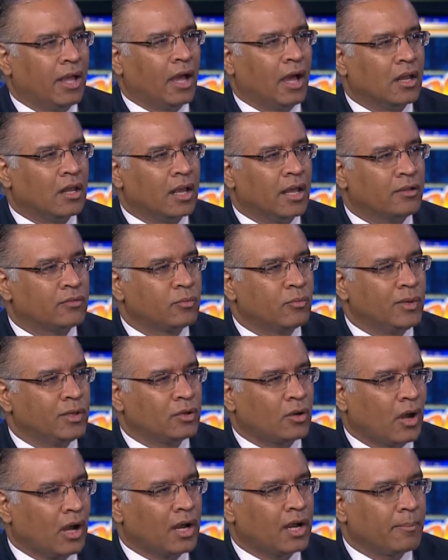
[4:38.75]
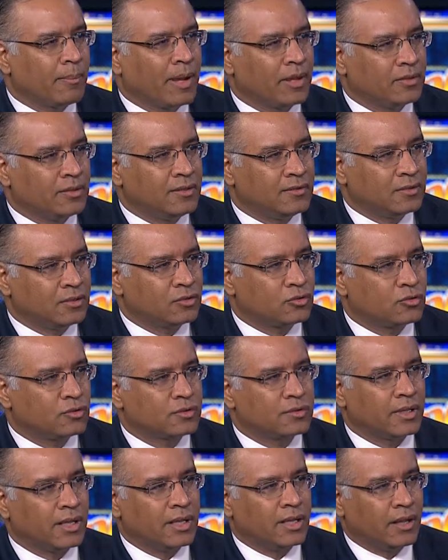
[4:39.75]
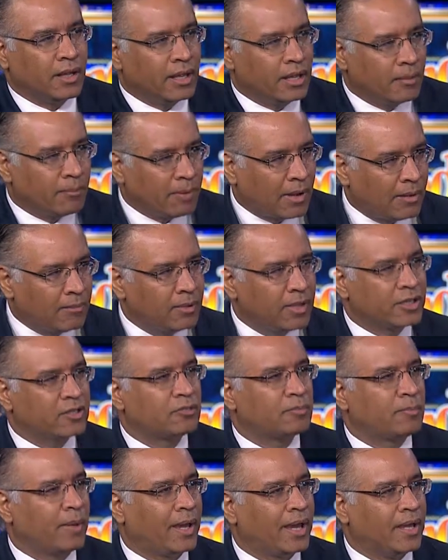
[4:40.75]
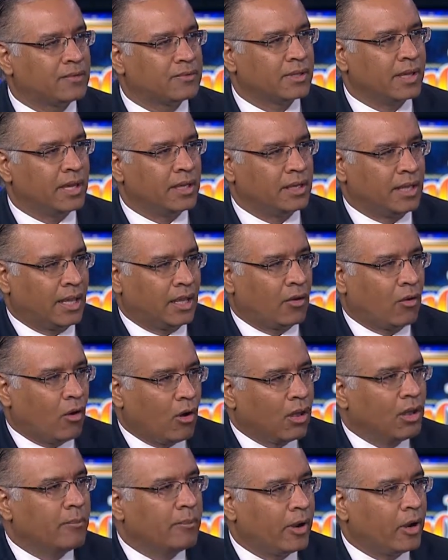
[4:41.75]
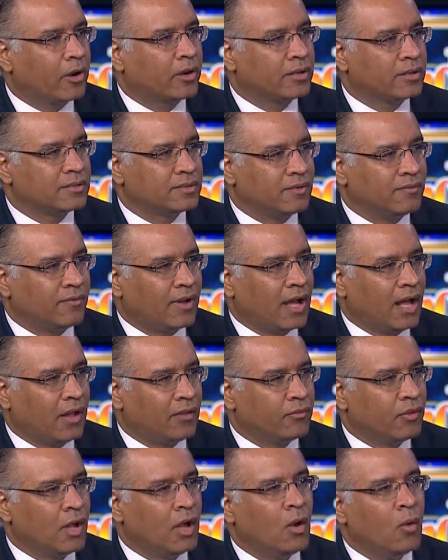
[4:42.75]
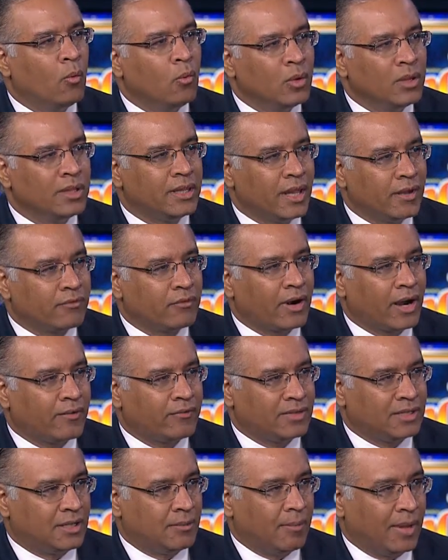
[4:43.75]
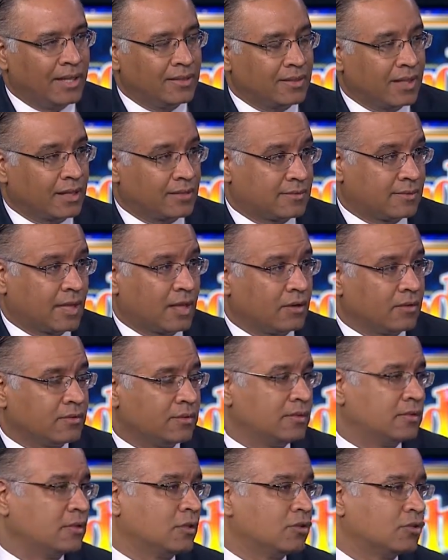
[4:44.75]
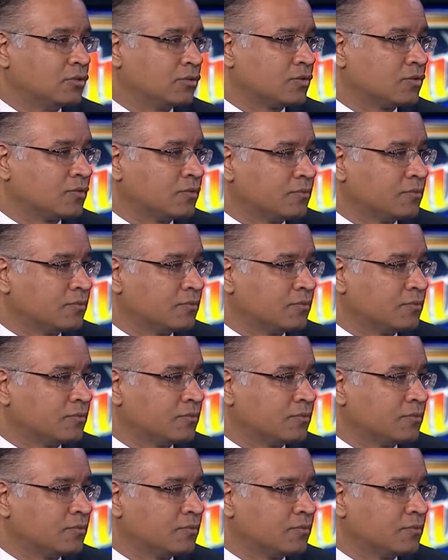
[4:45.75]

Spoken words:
unless we talk about these issues in a public space and get all Americans involved, we'll never have a debate that settles these issues.